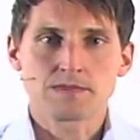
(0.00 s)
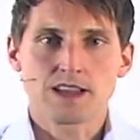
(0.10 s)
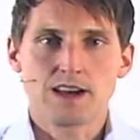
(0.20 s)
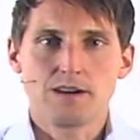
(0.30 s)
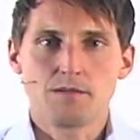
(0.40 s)

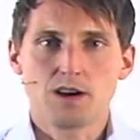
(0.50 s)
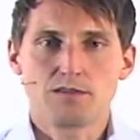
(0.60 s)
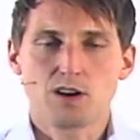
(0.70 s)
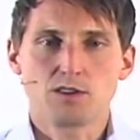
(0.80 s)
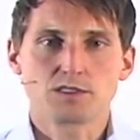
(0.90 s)

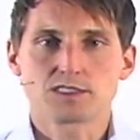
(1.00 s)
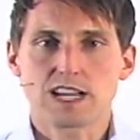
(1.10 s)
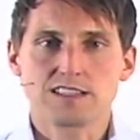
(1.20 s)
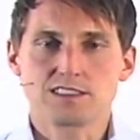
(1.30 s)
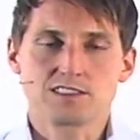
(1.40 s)
of all
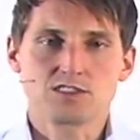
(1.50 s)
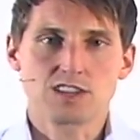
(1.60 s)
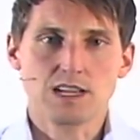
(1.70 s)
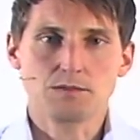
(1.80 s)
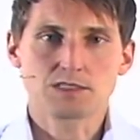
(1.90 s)
sizes and
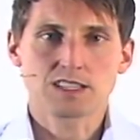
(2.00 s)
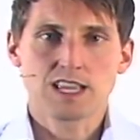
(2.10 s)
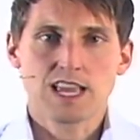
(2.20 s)
shapes.